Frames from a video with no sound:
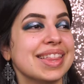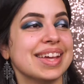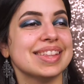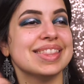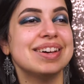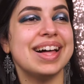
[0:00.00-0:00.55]

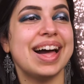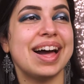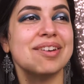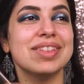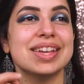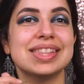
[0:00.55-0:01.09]
Like, they'll
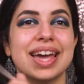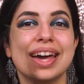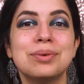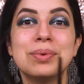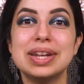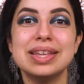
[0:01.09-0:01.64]
have, like, they
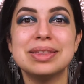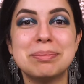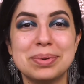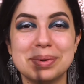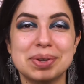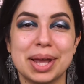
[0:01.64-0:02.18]
had Winnie the
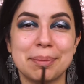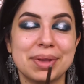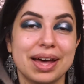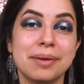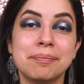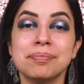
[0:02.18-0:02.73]
Pooh in
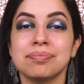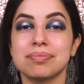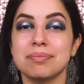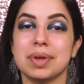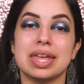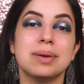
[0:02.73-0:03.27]
Epcot,
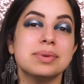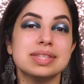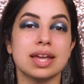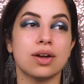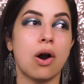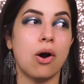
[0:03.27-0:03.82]
but he was,
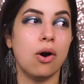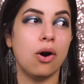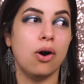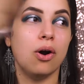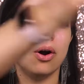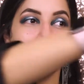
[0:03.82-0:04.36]
like,
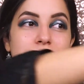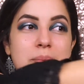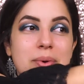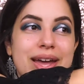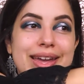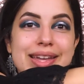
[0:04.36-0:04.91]
all the
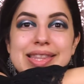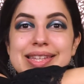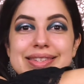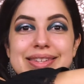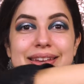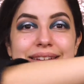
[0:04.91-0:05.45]
way in
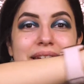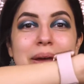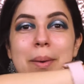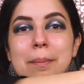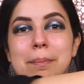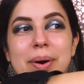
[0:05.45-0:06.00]
this, like,
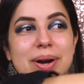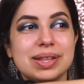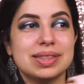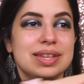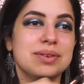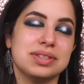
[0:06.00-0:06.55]

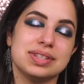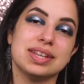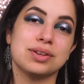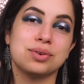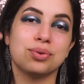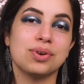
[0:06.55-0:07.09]
part that you had to,
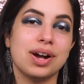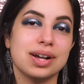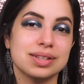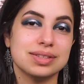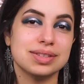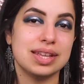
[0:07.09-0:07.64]
like,
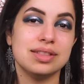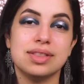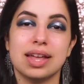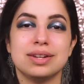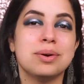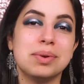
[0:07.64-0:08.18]
cross, like,
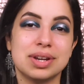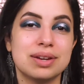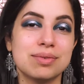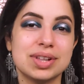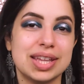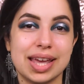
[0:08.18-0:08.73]
that no one
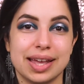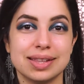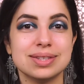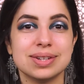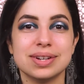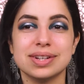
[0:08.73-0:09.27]
can really
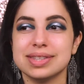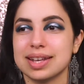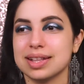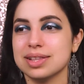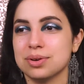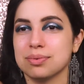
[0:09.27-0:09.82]
enter. It's
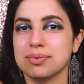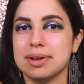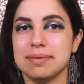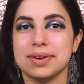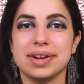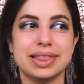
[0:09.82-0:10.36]
like a little
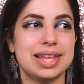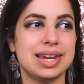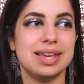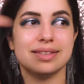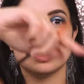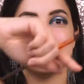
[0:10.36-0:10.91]
river, and then
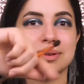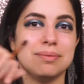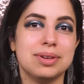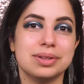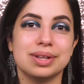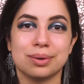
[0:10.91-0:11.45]
he's in the
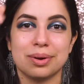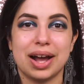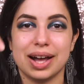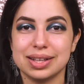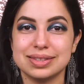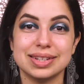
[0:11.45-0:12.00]
field of
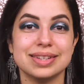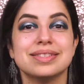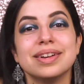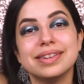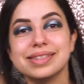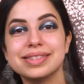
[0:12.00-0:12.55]
grass, and he's
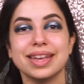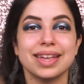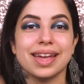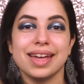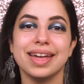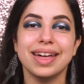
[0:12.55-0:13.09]
all just
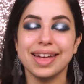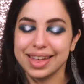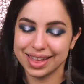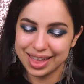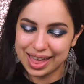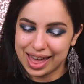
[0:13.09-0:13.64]
like,
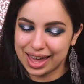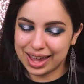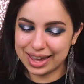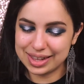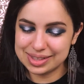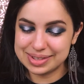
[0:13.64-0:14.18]
hey,
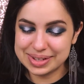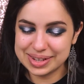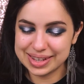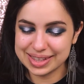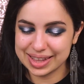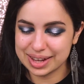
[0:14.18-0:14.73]
and
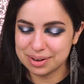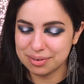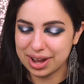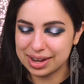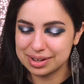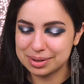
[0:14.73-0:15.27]
doing, like,
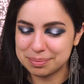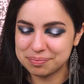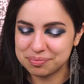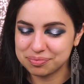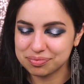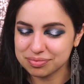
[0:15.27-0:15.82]
random